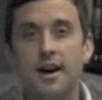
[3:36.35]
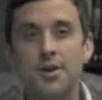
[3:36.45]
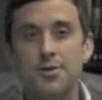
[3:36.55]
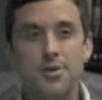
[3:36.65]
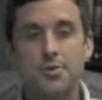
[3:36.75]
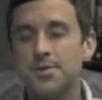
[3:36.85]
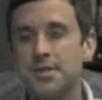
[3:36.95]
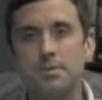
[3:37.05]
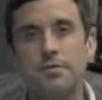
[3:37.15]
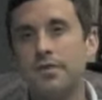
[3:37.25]
who don't
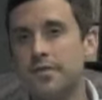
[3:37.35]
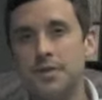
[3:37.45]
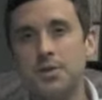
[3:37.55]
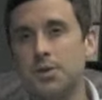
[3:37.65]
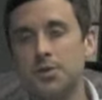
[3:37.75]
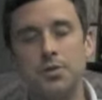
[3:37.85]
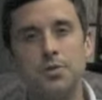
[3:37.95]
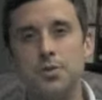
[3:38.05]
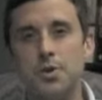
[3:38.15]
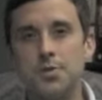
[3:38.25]
seem fulfilled,
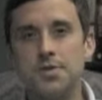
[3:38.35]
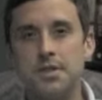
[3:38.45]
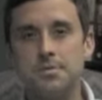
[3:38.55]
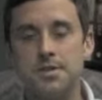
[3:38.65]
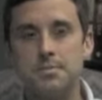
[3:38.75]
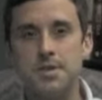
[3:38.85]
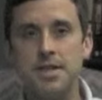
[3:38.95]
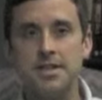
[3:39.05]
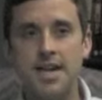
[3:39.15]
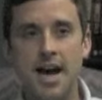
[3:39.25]
who don't seem
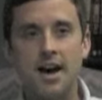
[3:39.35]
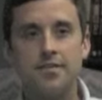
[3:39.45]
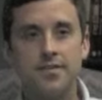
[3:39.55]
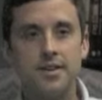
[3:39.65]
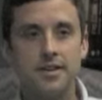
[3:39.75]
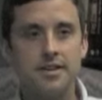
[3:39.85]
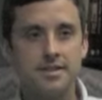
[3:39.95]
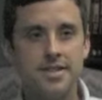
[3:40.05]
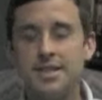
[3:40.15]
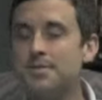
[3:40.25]
to have a
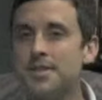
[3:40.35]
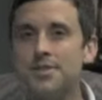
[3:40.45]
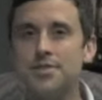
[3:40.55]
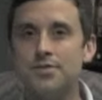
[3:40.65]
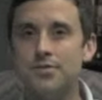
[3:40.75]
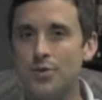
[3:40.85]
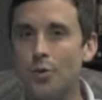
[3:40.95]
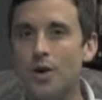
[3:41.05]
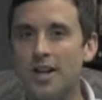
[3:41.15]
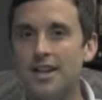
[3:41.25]
deep sense of
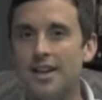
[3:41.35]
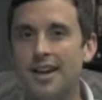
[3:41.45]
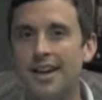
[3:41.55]
joy.